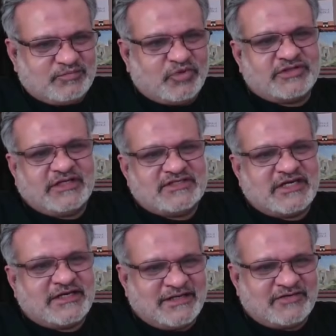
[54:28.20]
both
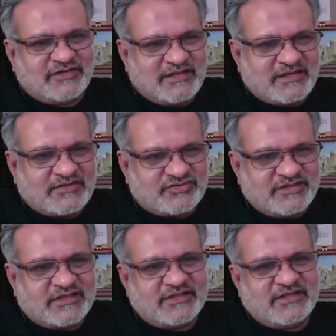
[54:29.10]
inside and outside the
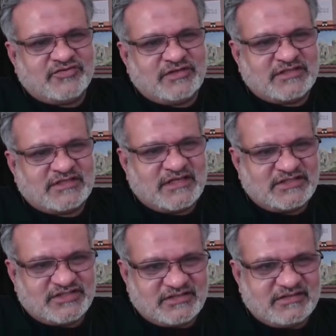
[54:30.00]
country, than they do in
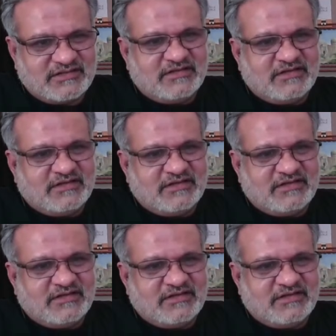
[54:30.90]
Central Asia.